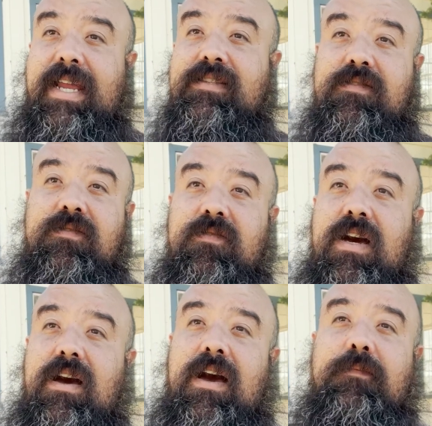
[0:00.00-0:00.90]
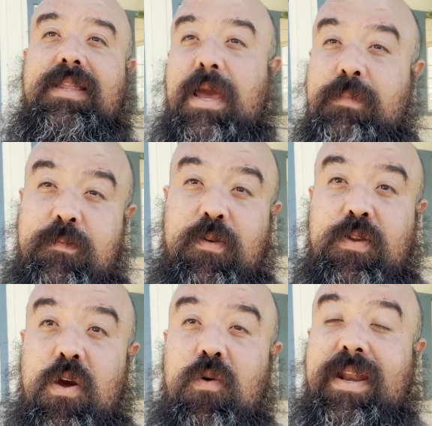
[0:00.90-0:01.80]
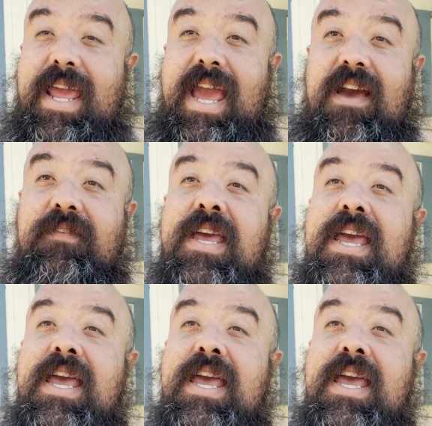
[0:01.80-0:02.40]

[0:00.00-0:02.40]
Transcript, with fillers: I do um, let people know when I have